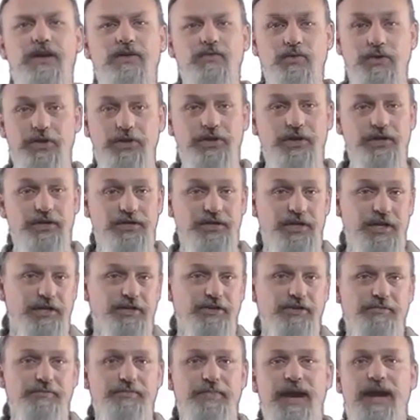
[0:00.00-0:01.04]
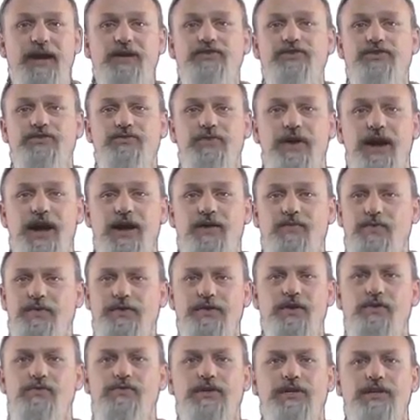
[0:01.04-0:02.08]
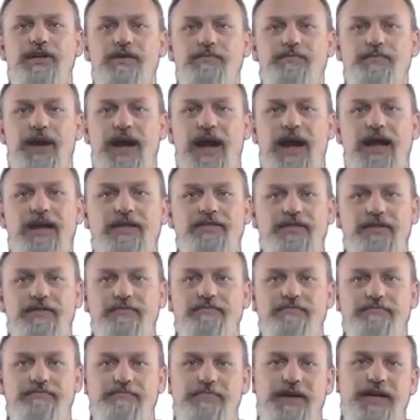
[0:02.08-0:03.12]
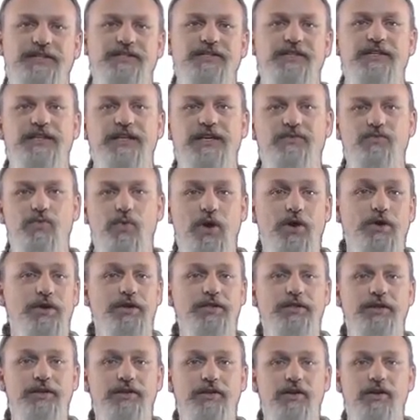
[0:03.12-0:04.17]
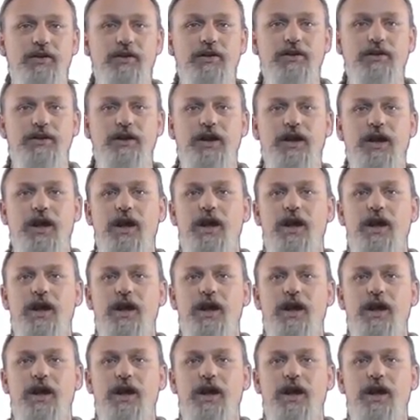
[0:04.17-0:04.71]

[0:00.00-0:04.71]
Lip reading: Will you continue to bounce around with no clear path and basically work in the dark?